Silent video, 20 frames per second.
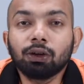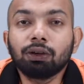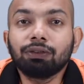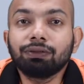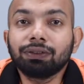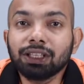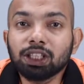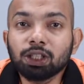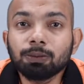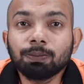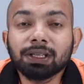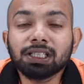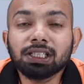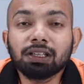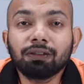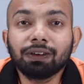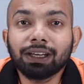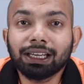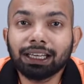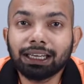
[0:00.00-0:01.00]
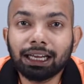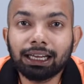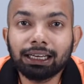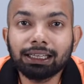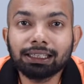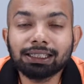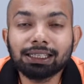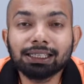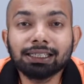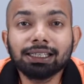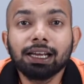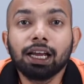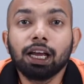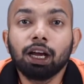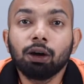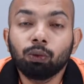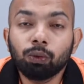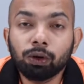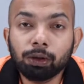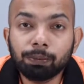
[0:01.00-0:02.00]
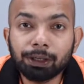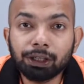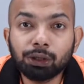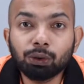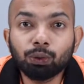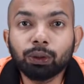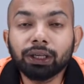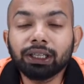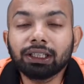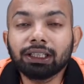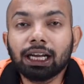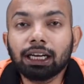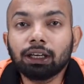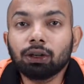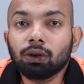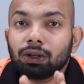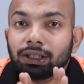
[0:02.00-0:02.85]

of this specific analysis, we'll be doing that